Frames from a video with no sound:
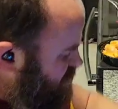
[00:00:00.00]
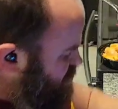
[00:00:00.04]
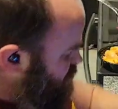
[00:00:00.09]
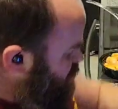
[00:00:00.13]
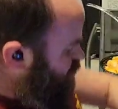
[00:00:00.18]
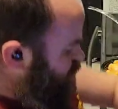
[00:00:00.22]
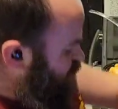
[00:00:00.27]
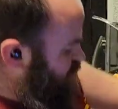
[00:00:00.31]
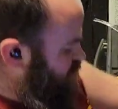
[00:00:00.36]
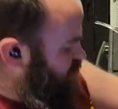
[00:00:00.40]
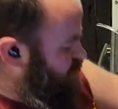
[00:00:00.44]

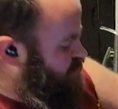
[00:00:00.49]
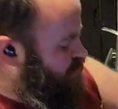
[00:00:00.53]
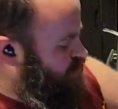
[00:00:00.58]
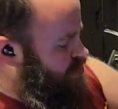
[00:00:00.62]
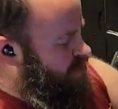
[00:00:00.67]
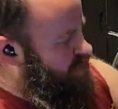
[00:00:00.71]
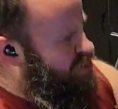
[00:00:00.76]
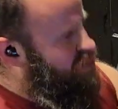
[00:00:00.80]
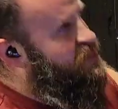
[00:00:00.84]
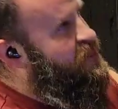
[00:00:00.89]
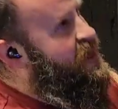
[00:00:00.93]
You'll
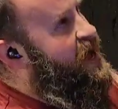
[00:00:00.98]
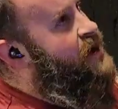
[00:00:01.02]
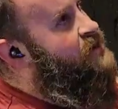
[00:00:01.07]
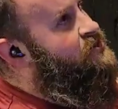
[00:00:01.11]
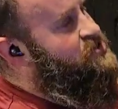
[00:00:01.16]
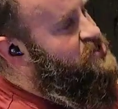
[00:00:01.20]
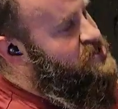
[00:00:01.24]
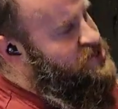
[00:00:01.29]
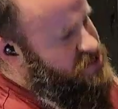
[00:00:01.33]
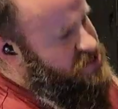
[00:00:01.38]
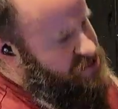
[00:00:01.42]
peel
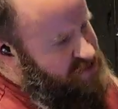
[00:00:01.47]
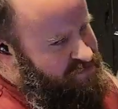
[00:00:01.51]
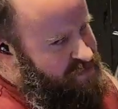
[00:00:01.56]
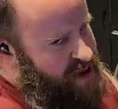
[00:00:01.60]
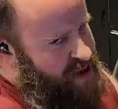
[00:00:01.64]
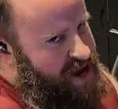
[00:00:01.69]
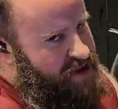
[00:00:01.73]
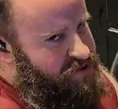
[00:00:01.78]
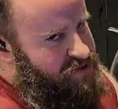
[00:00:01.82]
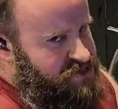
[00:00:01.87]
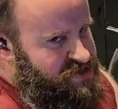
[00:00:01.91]
thousands of
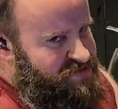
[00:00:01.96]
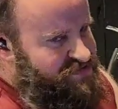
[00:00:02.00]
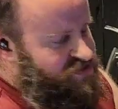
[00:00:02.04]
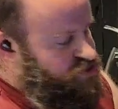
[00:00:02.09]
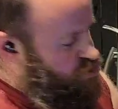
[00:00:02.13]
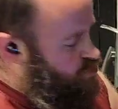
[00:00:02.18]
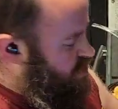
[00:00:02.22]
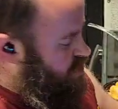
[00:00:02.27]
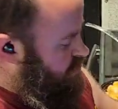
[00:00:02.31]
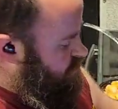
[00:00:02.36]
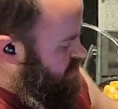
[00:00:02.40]
pounds of
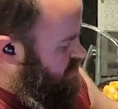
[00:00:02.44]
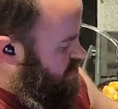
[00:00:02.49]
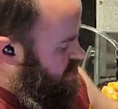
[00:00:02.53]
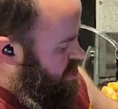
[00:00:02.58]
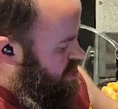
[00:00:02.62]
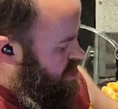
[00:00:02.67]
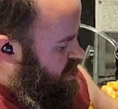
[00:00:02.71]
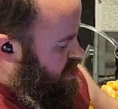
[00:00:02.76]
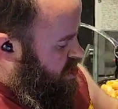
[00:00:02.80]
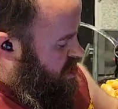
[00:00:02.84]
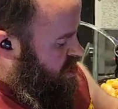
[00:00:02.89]
shrimp
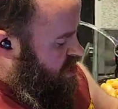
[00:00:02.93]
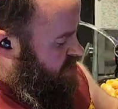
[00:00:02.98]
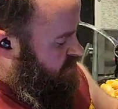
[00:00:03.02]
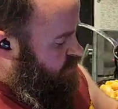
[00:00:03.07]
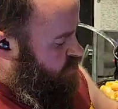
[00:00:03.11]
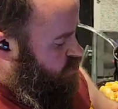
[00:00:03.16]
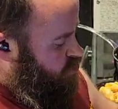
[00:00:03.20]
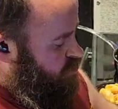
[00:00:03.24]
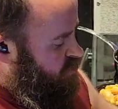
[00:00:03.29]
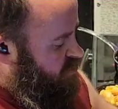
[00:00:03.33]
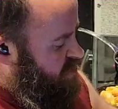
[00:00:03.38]

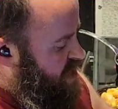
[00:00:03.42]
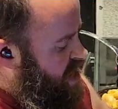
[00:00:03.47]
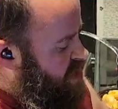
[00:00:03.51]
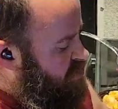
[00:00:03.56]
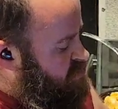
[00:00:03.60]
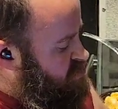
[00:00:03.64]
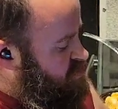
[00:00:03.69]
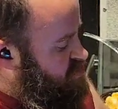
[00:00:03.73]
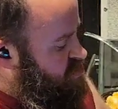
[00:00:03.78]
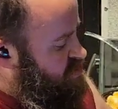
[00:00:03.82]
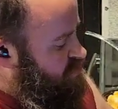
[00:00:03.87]
or
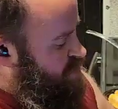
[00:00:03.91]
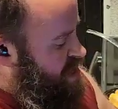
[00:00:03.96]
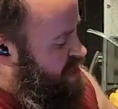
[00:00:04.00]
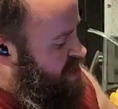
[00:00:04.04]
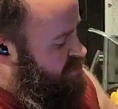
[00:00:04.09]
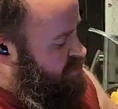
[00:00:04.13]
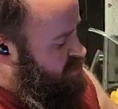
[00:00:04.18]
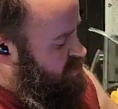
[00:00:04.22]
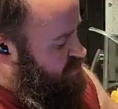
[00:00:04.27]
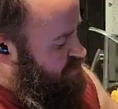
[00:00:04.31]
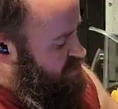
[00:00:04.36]
thousands of
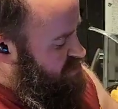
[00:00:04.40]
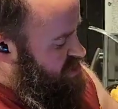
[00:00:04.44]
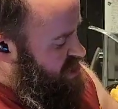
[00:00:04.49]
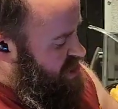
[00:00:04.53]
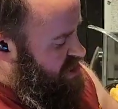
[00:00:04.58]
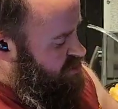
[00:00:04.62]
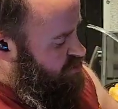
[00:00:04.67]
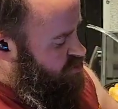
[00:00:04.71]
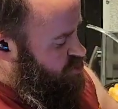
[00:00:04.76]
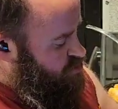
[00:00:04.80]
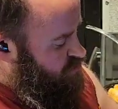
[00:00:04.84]
pounds of
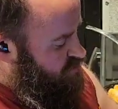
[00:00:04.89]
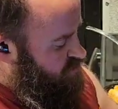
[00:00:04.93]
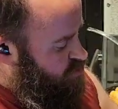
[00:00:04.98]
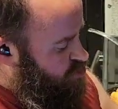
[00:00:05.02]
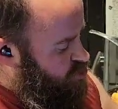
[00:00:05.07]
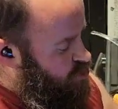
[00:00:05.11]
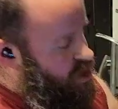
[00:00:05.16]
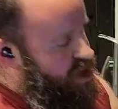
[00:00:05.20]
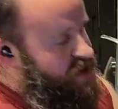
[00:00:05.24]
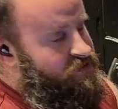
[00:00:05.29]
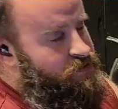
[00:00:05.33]
potatoes
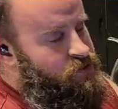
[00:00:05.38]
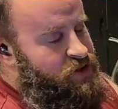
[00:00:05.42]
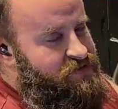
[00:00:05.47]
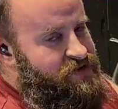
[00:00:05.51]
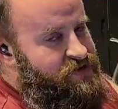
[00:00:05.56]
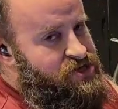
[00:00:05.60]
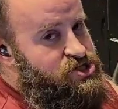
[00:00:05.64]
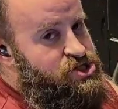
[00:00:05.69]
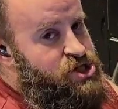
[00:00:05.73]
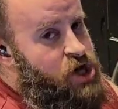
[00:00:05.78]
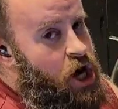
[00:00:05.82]
before you ever
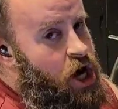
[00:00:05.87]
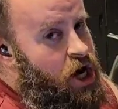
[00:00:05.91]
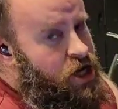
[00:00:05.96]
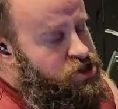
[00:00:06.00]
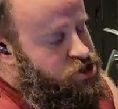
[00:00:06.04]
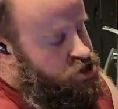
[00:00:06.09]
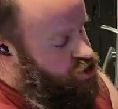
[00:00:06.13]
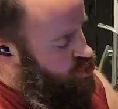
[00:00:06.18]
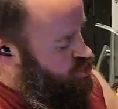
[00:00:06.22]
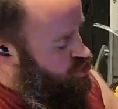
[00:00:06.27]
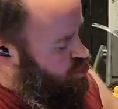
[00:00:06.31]
even
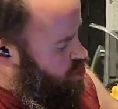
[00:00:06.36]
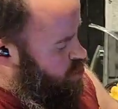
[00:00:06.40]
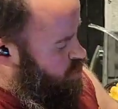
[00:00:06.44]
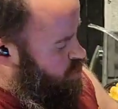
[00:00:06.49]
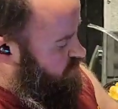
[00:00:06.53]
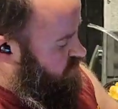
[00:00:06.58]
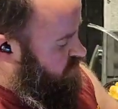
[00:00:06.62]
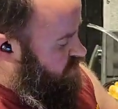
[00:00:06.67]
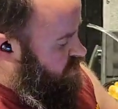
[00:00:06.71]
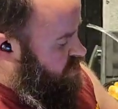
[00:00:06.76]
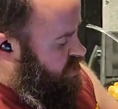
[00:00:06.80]
touch a
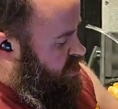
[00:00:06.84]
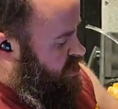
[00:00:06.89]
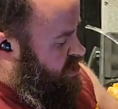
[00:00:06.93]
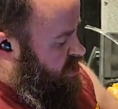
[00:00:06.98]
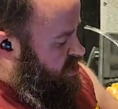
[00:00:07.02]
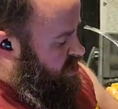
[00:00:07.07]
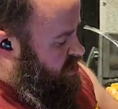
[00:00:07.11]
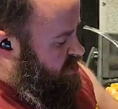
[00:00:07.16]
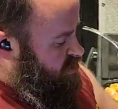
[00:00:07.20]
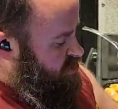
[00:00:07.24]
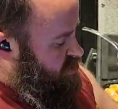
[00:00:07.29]
stove.
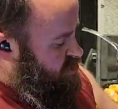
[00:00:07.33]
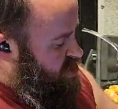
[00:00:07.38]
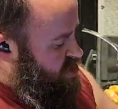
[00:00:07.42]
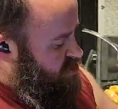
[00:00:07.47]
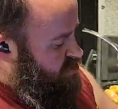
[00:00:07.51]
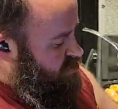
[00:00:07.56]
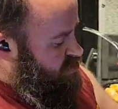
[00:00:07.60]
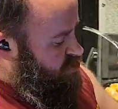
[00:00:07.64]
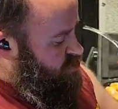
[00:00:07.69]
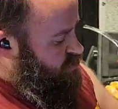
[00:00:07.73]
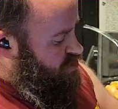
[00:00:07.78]
And
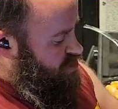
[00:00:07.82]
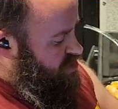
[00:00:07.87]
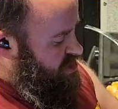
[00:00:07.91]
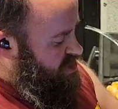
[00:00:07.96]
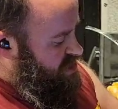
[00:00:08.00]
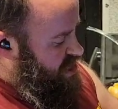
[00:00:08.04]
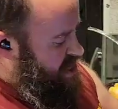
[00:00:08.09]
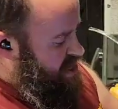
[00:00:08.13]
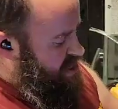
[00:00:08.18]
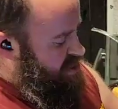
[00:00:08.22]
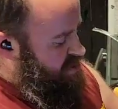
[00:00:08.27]
so it's
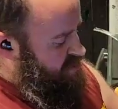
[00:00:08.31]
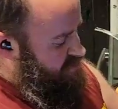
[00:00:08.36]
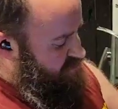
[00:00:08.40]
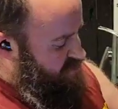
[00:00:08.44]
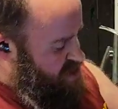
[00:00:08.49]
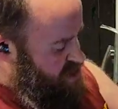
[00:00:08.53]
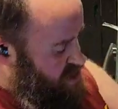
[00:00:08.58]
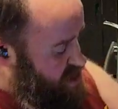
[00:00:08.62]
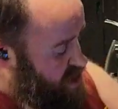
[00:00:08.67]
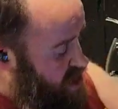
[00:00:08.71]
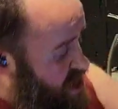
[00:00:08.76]
really kind
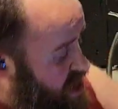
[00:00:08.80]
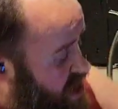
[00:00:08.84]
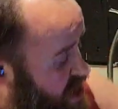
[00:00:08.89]
of